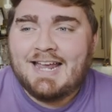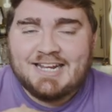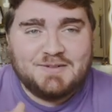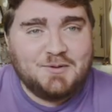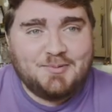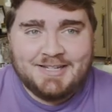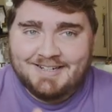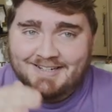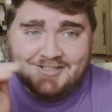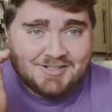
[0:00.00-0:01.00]
Animal
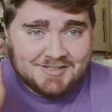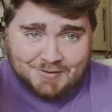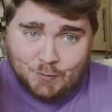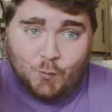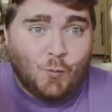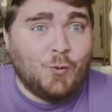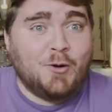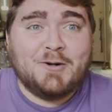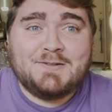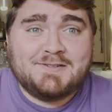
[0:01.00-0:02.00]
Planet is just the
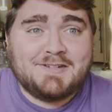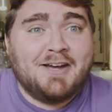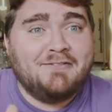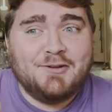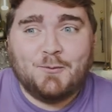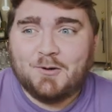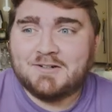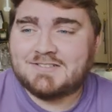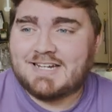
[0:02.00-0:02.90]
worst of the worst.